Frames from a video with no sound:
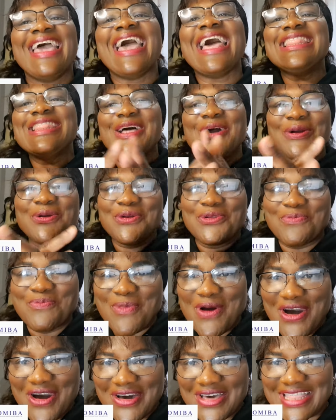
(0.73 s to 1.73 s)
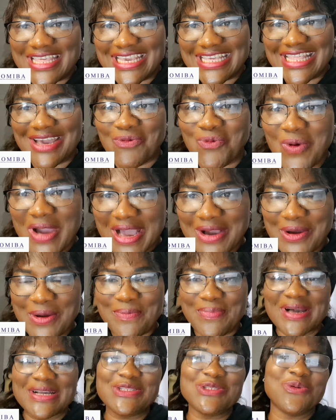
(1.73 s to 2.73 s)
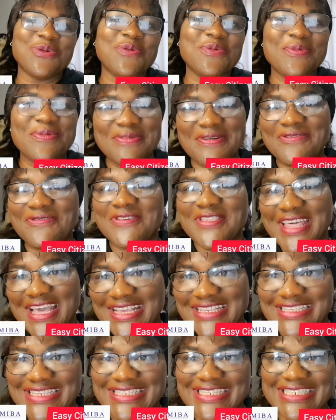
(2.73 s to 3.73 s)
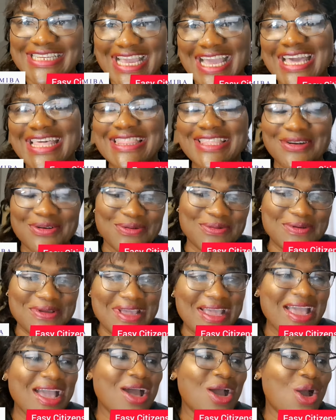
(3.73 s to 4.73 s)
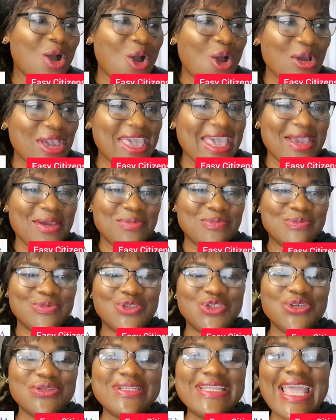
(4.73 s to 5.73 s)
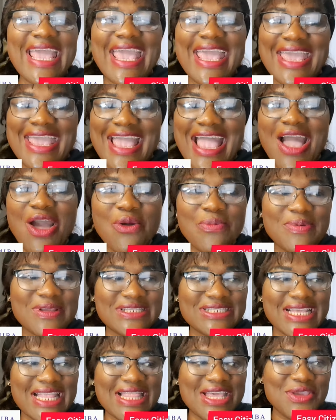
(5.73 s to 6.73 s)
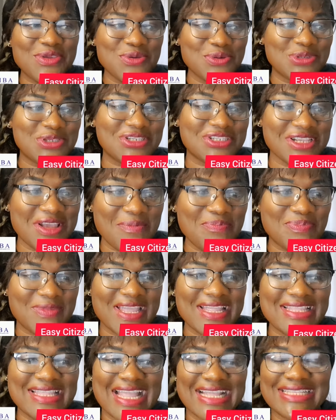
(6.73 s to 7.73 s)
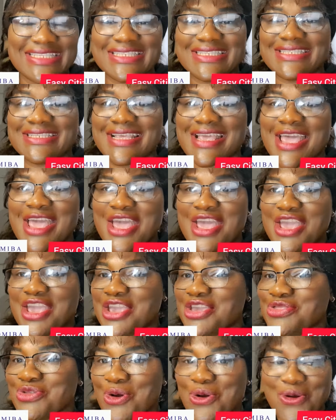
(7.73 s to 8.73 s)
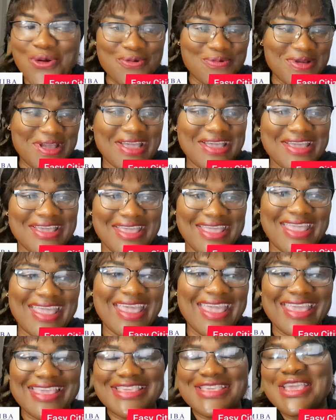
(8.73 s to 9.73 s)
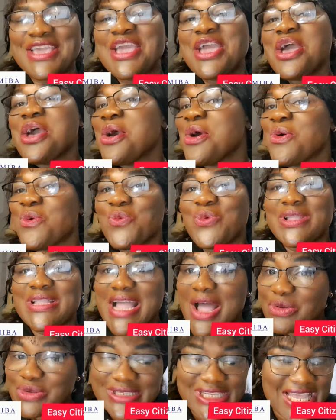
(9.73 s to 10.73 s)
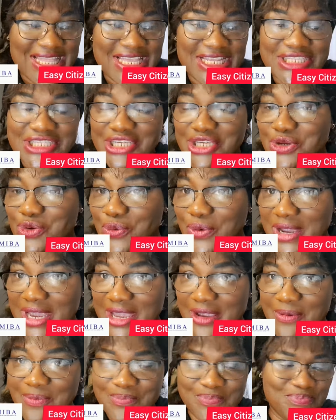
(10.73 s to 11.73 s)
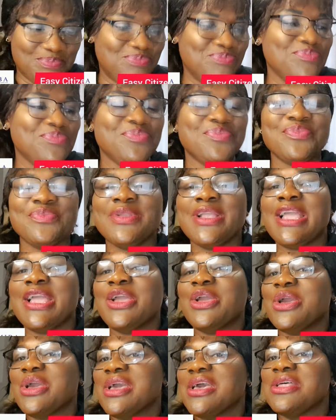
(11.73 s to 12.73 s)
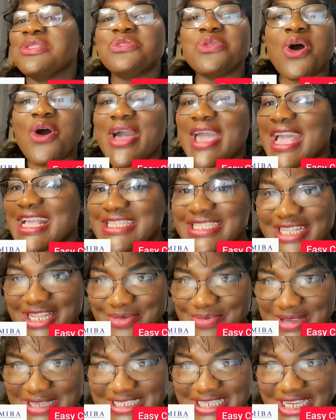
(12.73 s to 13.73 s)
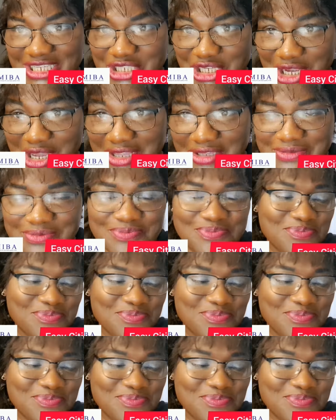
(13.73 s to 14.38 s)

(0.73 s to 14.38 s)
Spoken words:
Hello, good morning, and welcome back to Womiba Finance Channel. Okay, today I'll be telling you something that's, you know, without any degree, no age limitation,